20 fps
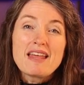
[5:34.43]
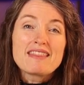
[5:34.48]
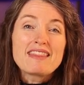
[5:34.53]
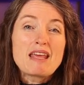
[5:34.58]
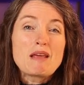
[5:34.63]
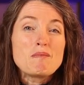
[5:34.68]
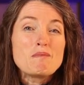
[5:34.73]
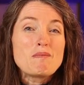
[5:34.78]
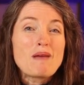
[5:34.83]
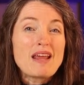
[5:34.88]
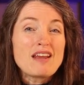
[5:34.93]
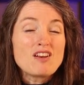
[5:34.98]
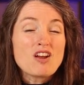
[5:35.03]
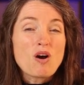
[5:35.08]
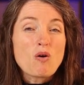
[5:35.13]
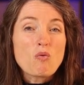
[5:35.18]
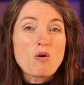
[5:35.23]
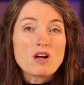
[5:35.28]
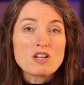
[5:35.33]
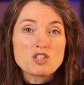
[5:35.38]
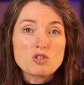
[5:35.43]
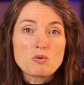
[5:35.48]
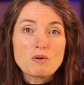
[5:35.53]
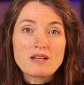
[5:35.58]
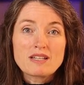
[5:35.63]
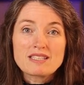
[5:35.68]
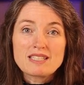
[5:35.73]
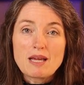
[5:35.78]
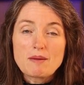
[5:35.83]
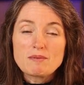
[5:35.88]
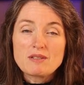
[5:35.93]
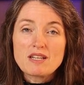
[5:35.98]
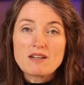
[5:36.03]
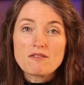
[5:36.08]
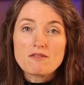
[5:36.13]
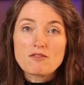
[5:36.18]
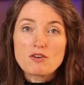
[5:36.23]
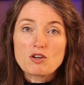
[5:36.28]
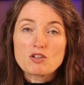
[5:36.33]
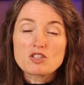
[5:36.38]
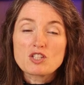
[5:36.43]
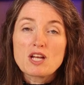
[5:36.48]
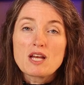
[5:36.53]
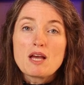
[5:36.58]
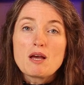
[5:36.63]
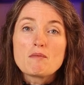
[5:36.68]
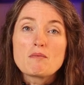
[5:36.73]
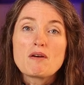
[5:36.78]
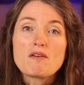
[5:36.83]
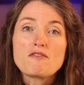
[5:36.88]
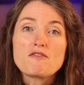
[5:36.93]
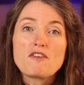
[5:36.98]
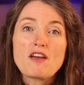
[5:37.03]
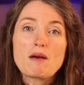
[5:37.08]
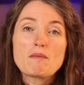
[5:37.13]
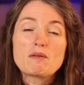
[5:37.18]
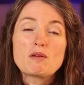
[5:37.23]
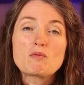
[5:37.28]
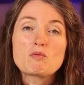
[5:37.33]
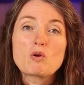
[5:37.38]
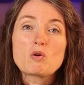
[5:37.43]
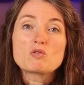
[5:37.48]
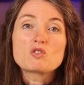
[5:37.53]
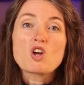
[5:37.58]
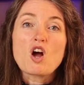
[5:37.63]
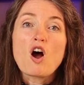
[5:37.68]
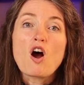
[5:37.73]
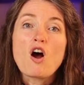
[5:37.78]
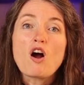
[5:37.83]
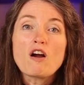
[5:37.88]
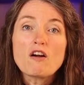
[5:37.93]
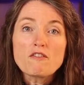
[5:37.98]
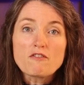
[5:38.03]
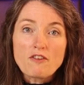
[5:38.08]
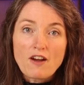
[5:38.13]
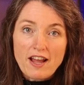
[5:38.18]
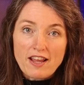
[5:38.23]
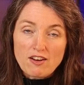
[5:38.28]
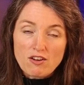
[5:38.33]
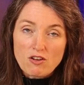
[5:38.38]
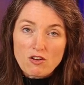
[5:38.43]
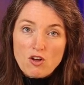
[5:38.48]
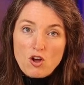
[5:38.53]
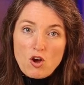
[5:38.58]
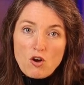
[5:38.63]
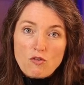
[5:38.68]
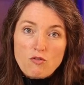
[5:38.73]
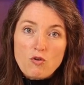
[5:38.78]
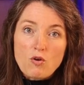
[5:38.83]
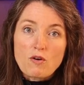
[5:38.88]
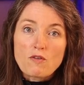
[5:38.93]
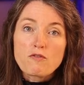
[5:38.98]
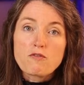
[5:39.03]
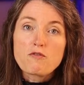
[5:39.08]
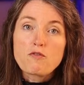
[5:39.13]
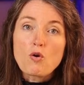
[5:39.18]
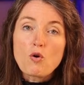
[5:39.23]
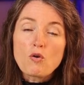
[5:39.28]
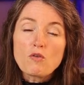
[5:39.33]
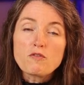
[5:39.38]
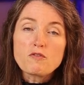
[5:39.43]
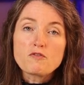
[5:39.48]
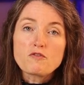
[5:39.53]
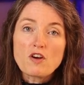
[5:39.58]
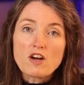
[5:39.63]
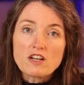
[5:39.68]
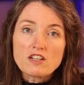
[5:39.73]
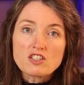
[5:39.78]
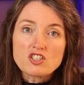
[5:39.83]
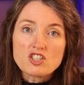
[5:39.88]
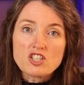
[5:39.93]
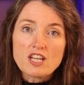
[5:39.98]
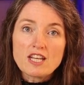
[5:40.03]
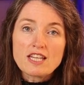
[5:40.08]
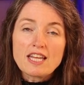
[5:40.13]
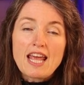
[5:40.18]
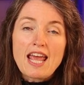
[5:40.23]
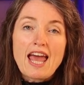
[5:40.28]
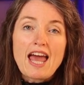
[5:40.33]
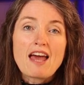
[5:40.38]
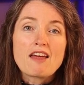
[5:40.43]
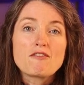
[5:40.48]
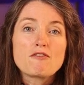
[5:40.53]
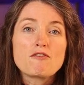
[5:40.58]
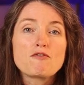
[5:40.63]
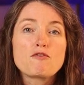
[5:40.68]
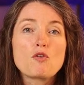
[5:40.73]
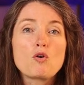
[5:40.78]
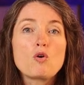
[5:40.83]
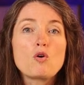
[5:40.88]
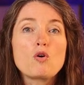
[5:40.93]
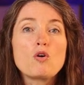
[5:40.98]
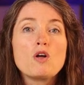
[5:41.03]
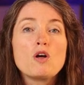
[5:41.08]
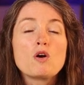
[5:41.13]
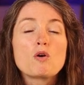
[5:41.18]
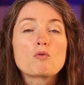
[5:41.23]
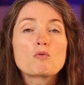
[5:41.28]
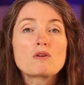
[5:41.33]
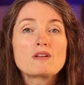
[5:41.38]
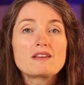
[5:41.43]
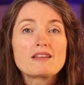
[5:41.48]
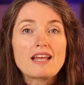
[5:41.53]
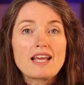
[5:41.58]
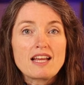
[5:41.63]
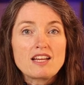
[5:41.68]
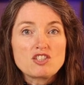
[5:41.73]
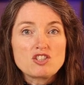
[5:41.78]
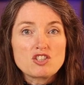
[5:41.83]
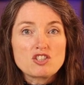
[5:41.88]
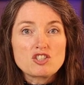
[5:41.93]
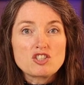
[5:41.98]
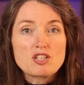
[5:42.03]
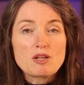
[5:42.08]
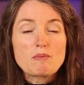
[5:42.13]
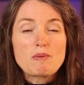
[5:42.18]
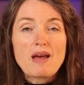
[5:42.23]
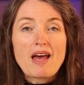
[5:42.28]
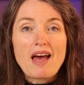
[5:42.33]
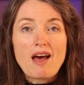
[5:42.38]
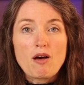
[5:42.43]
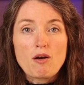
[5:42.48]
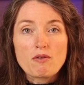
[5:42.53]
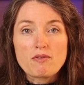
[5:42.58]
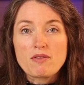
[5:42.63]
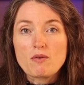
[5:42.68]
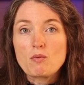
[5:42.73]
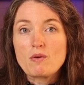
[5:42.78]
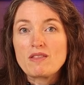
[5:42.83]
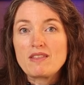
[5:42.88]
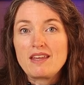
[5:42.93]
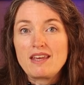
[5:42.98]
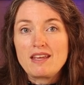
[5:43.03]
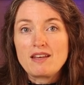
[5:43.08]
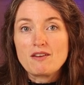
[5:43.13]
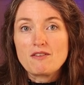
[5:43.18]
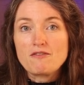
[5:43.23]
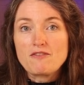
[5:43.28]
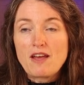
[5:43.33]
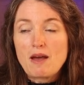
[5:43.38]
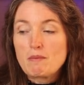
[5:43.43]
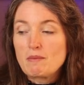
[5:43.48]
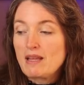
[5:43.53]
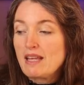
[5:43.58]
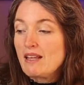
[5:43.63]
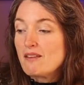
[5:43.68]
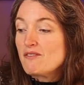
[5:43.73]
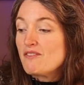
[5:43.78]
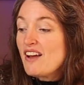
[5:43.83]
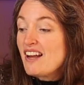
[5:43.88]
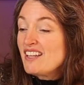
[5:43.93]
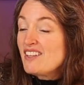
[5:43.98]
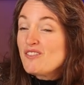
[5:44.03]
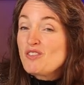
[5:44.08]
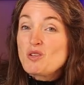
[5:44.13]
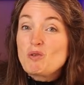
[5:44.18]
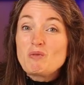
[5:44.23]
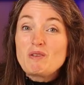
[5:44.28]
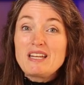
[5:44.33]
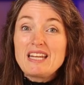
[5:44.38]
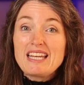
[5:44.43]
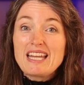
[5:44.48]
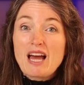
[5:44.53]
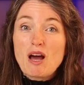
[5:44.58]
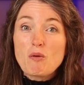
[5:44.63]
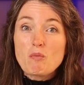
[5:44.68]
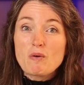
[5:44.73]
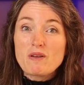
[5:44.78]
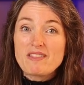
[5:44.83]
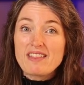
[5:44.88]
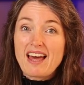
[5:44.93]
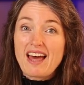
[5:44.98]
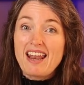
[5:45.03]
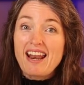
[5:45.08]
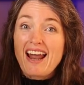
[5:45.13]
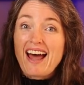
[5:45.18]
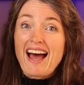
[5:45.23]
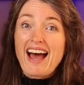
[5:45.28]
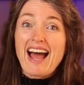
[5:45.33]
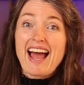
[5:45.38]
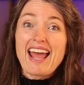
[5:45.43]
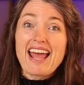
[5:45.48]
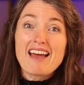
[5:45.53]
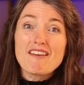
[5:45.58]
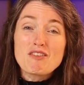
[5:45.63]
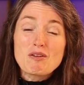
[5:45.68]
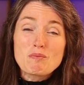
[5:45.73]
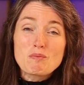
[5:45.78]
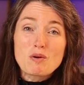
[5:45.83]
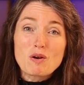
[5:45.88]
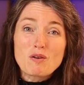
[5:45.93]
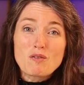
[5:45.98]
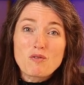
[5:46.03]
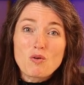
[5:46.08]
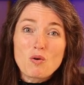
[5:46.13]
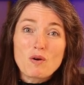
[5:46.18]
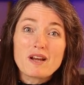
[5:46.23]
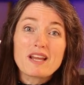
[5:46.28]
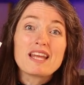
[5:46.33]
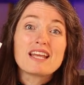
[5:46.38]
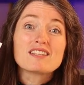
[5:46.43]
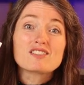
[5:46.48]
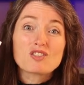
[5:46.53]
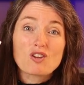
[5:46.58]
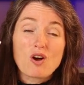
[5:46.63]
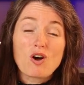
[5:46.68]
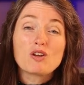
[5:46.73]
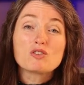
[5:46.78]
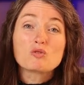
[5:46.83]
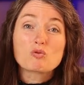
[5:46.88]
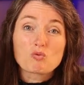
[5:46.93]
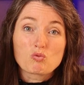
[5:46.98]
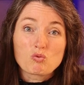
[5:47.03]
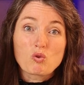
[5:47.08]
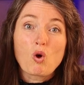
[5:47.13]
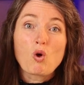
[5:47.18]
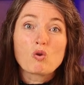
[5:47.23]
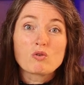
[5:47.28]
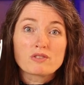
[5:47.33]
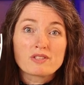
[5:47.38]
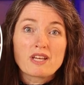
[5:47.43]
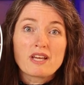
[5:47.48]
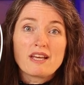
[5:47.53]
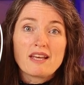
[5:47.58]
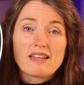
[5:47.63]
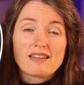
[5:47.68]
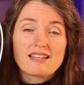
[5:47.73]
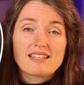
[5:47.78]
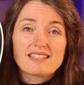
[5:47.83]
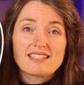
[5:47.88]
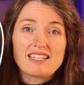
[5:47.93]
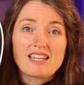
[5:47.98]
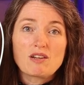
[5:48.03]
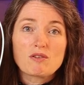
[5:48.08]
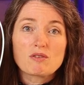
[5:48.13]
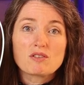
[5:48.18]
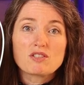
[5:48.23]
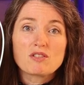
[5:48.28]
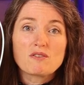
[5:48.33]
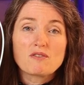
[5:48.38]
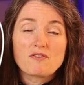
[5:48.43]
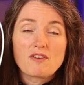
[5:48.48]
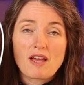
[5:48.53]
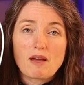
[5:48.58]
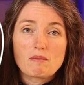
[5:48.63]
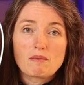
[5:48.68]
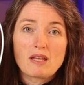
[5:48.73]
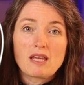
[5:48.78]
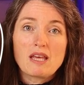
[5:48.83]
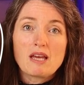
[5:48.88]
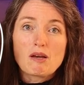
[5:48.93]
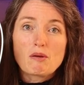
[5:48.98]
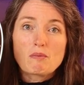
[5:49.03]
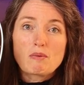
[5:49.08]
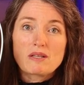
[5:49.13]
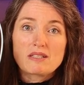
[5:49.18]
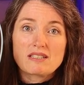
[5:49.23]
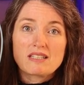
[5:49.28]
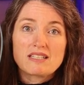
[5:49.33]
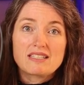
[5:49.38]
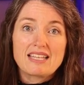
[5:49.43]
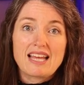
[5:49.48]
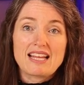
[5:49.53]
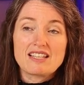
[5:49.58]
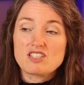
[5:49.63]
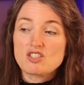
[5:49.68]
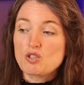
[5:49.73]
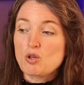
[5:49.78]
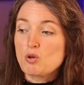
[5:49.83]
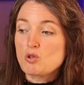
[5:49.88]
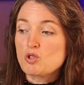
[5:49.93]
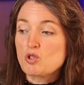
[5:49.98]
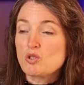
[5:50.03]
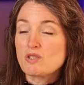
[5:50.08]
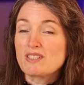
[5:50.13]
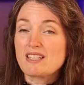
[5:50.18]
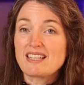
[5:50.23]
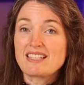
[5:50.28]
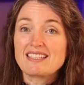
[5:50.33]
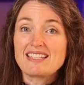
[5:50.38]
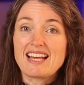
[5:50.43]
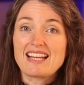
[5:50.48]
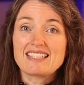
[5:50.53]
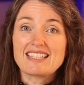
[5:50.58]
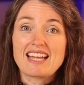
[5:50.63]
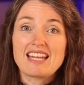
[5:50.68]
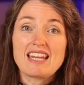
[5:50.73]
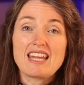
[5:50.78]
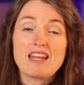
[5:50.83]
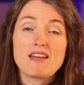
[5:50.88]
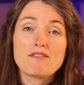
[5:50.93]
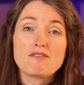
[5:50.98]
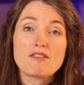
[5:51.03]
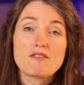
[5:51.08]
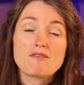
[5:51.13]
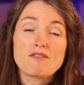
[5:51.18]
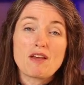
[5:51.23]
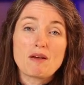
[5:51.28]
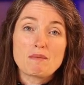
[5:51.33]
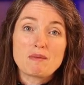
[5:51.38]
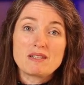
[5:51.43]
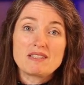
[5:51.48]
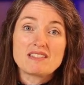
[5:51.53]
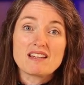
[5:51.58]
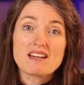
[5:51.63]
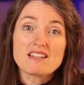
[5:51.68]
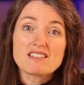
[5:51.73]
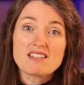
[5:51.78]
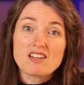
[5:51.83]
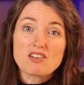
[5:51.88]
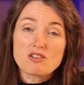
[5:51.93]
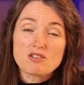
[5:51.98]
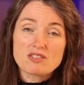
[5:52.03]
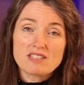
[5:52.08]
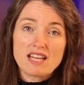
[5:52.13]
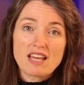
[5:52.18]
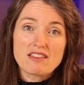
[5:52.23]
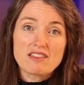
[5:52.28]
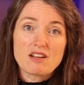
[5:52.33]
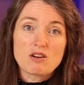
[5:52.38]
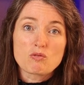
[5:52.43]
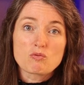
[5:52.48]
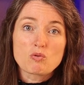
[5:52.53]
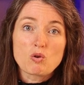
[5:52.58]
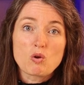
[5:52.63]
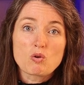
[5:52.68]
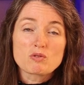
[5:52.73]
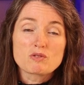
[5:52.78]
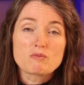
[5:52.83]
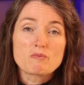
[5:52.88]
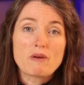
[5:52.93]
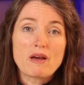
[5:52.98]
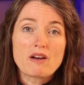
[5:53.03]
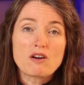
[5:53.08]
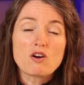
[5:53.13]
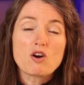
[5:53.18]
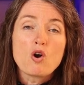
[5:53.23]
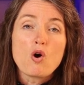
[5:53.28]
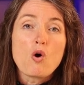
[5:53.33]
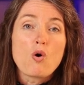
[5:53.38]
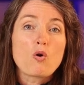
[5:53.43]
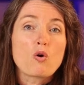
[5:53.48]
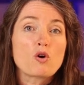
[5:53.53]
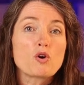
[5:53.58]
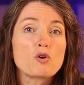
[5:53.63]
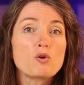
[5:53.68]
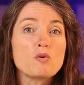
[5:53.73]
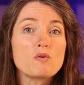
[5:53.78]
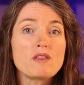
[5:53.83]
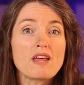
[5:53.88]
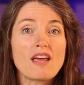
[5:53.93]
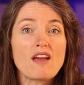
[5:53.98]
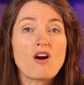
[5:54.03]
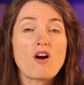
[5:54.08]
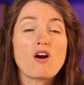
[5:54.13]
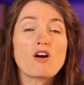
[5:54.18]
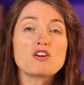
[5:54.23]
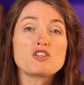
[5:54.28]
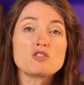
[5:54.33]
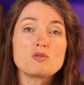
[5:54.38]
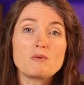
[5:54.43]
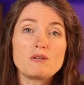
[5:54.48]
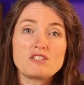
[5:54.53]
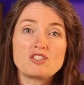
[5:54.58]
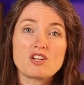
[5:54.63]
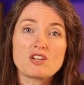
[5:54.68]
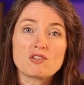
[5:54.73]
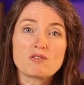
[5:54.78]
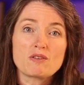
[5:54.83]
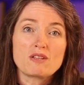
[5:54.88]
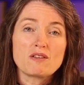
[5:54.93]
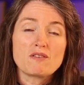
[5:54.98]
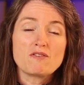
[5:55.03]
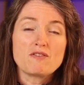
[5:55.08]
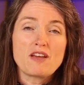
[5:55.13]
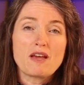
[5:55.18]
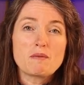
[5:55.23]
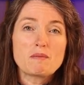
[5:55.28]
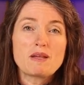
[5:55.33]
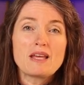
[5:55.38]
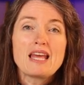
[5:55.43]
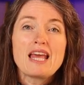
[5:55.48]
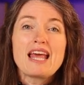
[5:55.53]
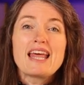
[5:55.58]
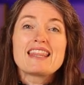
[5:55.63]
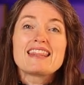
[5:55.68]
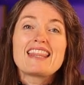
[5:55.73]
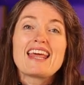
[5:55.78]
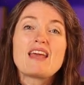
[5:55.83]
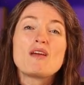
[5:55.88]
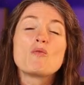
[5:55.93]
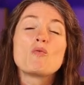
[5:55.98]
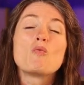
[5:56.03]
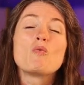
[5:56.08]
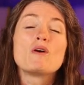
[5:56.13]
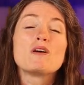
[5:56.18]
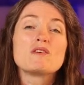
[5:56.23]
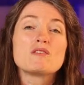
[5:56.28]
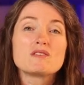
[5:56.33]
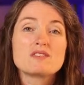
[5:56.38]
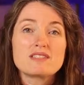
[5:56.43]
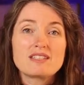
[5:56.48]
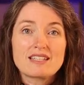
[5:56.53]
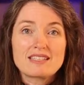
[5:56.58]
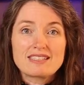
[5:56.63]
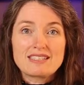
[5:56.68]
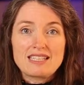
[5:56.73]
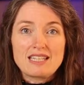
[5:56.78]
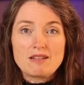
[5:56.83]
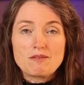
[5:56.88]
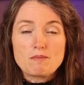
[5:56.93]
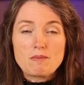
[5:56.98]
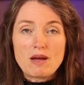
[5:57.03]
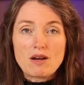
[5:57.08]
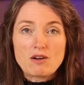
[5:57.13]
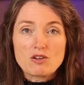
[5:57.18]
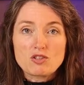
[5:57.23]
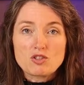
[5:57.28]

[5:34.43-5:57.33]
They may not want to accept it at first, but family roles are vital for full function and full relationship health within a family. In fact, if you need help with that, I have a book for it. It's called Roles: The Secret to Family, Business, and Social Success. And if the family does understand their roles better, or who they are to each other in the family, they will succeed better.